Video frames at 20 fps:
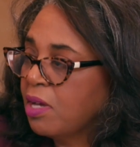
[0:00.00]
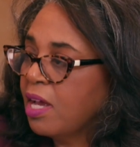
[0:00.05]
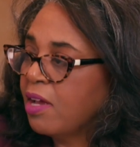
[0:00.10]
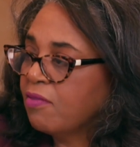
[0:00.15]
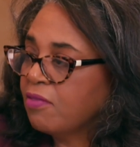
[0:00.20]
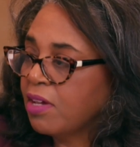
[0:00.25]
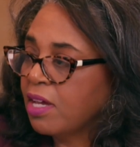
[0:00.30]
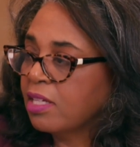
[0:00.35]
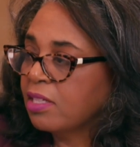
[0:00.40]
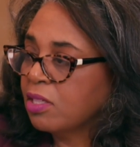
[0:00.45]

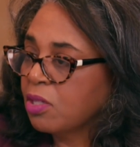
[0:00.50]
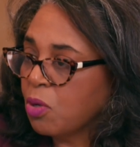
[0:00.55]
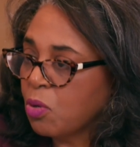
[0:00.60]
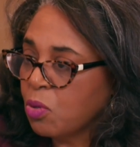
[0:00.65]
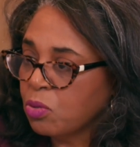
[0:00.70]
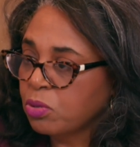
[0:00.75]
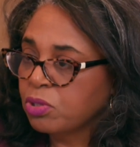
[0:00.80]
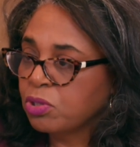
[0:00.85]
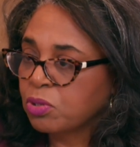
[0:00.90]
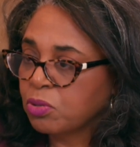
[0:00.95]
have an
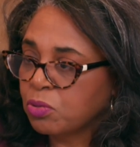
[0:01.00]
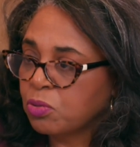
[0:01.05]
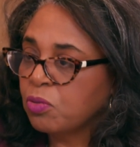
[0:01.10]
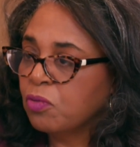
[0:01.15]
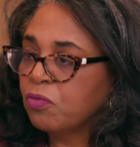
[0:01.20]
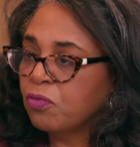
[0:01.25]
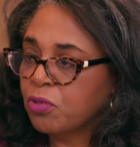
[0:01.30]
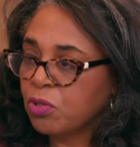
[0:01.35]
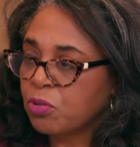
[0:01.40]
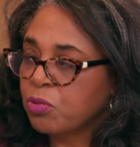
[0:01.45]
old school
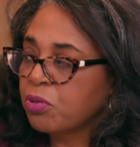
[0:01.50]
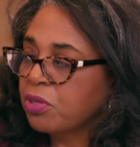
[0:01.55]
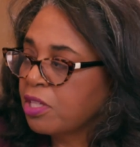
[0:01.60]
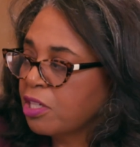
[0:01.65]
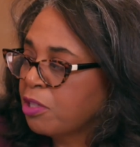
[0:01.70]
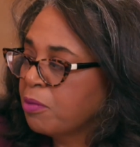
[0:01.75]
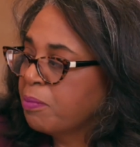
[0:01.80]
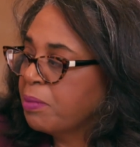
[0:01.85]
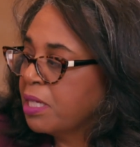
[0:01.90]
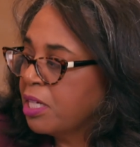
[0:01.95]

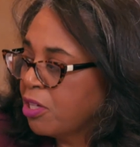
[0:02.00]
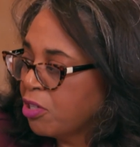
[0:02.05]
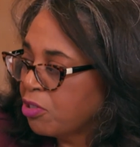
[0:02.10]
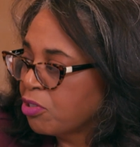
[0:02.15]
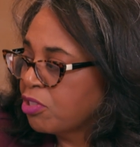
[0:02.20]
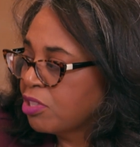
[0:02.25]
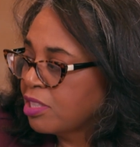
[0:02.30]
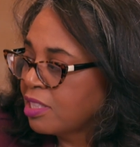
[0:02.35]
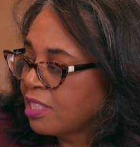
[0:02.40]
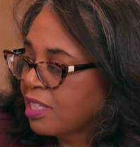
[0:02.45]
phototherapy
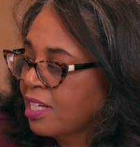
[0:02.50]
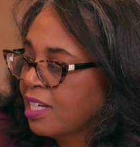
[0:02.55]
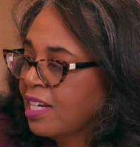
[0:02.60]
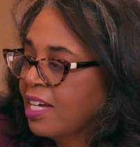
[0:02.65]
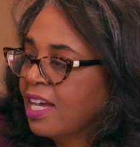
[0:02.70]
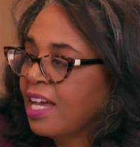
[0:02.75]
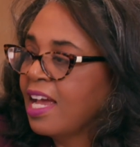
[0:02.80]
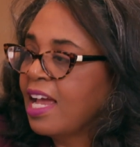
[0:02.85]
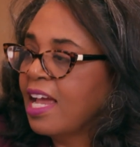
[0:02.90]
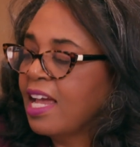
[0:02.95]
nurse,
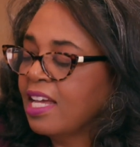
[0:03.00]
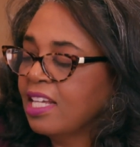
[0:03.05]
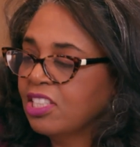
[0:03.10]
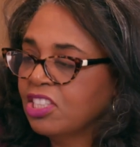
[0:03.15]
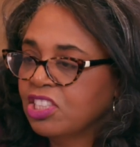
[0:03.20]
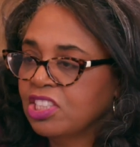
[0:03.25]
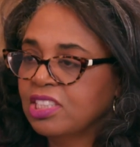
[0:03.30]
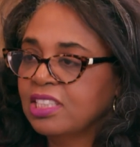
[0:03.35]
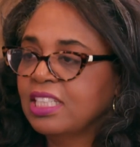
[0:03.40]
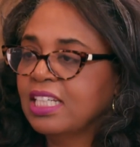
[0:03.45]
and
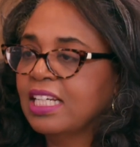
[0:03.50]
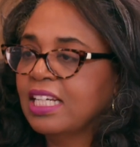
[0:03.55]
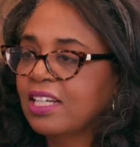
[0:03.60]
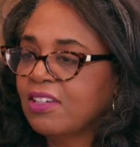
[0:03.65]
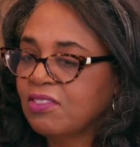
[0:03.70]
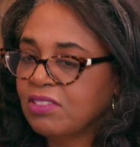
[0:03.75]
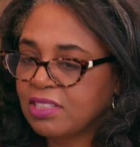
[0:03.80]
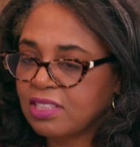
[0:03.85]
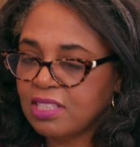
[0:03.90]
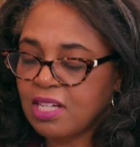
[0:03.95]
she
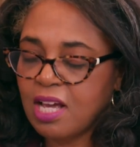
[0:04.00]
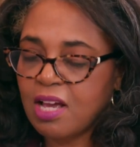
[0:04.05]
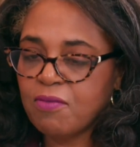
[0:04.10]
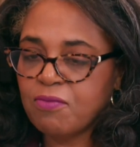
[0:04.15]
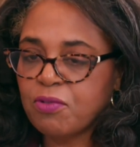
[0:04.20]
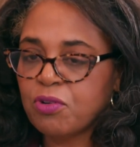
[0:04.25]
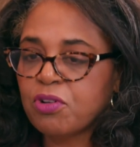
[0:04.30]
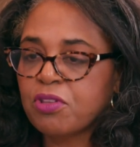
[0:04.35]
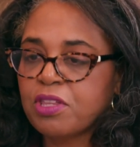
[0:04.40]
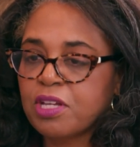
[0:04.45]
gives
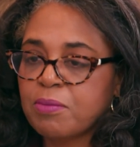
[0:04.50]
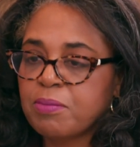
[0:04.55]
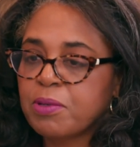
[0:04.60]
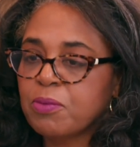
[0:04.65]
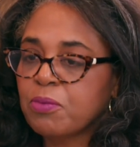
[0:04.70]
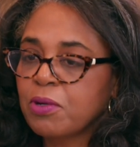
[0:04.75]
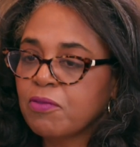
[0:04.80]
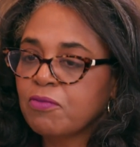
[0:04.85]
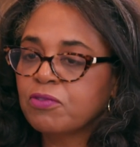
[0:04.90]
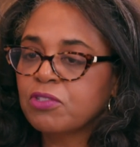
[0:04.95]
phototherapy.
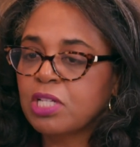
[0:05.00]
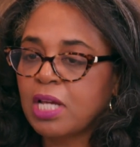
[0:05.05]
We've